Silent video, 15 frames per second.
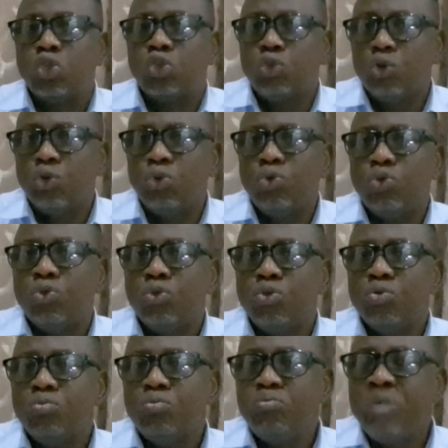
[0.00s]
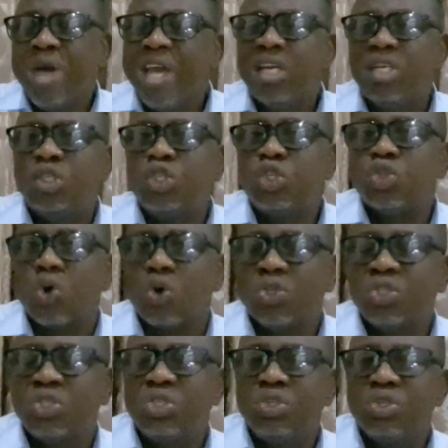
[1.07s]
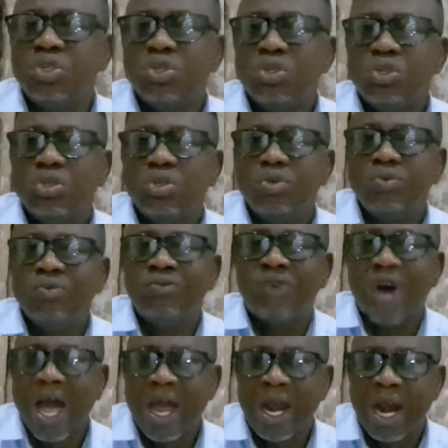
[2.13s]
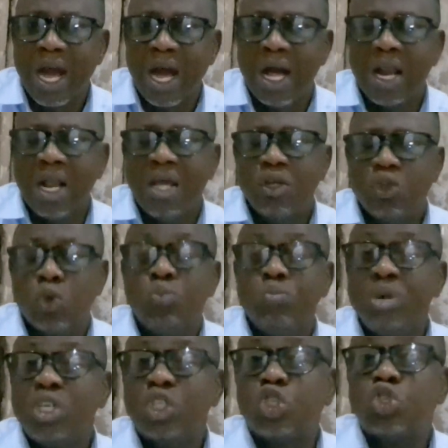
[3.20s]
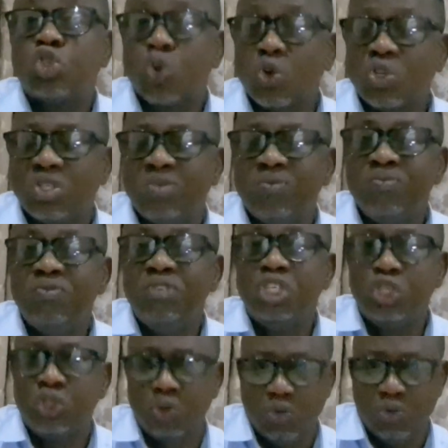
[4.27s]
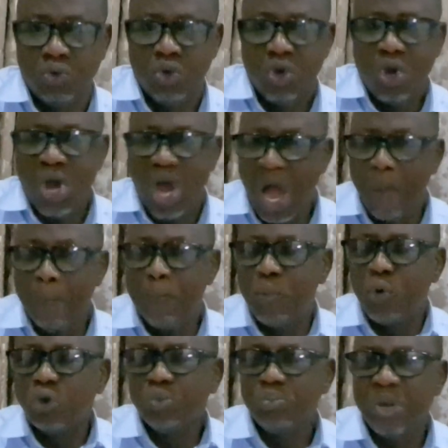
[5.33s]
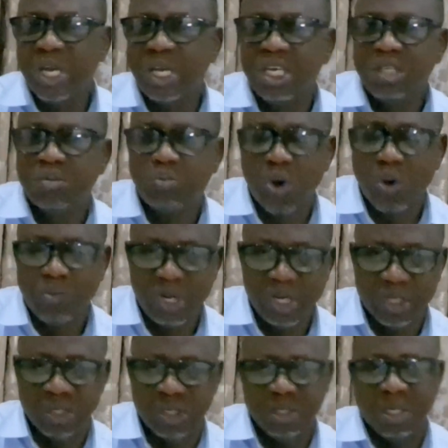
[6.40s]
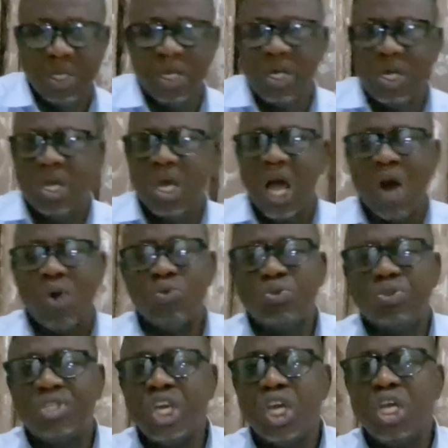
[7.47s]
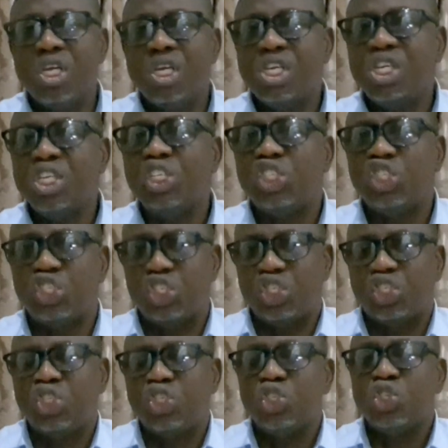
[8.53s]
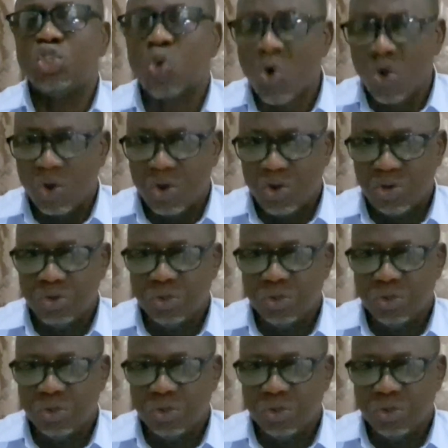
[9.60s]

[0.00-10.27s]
to make such viral, to make such video and make it public? I will say it is wrong.